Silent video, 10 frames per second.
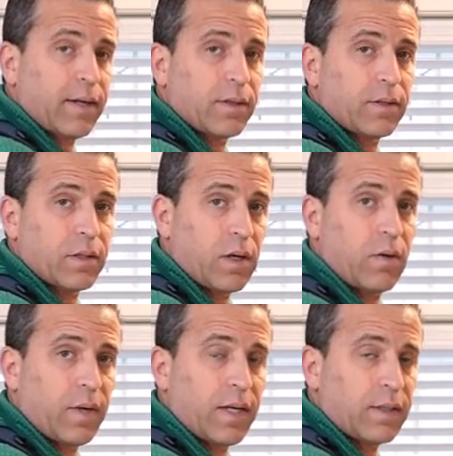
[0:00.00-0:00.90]

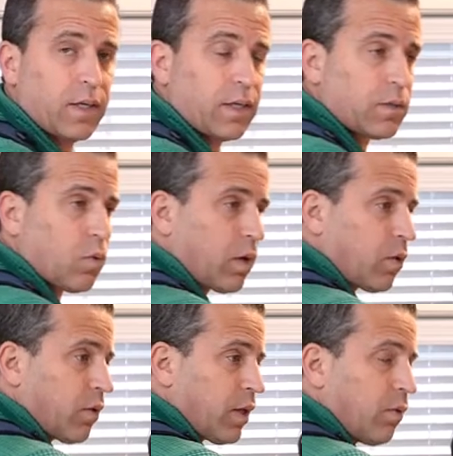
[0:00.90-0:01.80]
So it does work
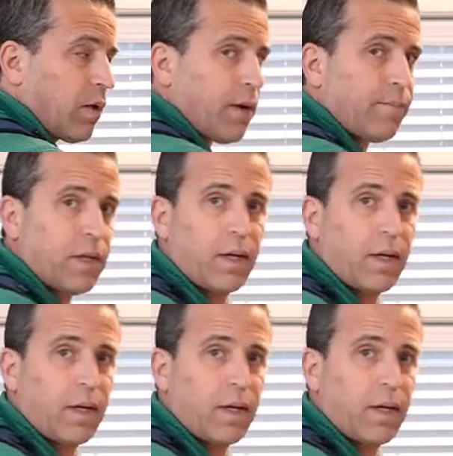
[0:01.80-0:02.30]
really well.